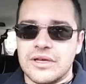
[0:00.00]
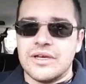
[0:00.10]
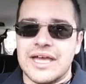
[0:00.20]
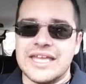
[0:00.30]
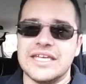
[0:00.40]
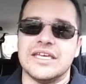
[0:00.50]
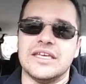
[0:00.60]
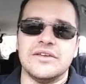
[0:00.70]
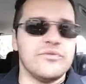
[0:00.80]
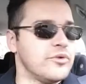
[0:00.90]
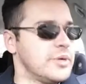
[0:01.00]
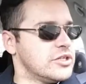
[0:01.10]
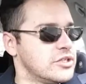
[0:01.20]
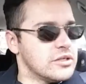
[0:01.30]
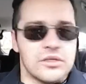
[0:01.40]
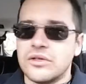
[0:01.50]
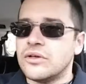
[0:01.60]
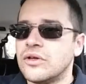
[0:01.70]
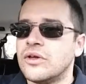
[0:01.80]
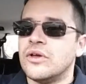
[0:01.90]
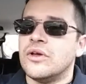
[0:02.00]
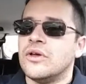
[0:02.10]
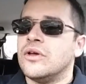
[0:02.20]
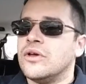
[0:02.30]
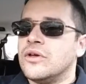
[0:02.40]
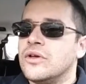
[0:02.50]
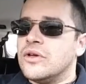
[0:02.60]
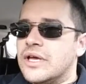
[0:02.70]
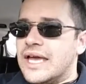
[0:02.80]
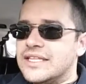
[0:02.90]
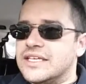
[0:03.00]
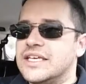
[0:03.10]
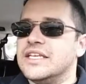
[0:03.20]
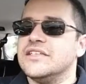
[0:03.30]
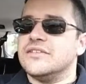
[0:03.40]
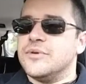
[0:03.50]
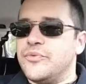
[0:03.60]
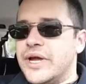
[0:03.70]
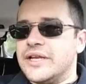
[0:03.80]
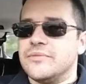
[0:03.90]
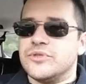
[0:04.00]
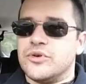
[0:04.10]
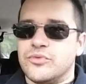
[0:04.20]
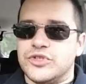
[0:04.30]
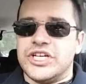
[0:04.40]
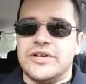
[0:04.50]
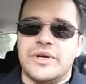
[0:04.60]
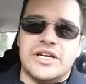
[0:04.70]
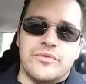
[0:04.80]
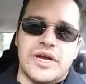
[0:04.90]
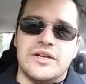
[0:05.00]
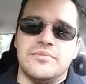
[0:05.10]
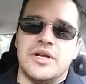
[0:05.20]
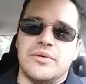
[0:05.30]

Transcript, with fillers: uh, any key information. And the key needs to be random. So generating random